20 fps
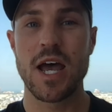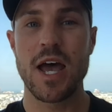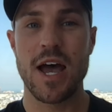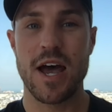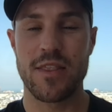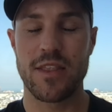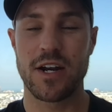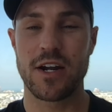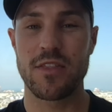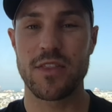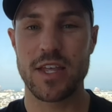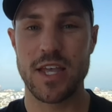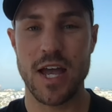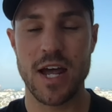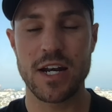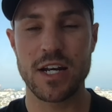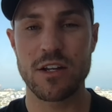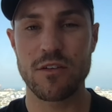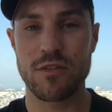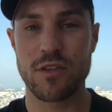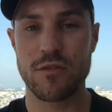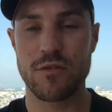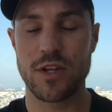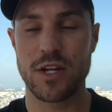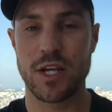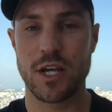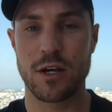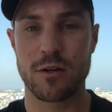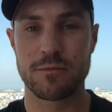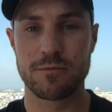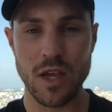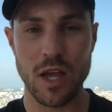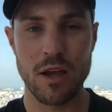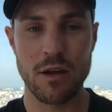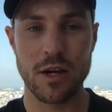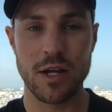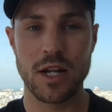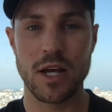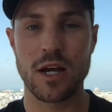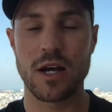And then at the end of the video, I'm
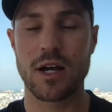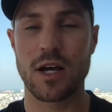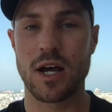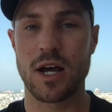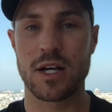gonna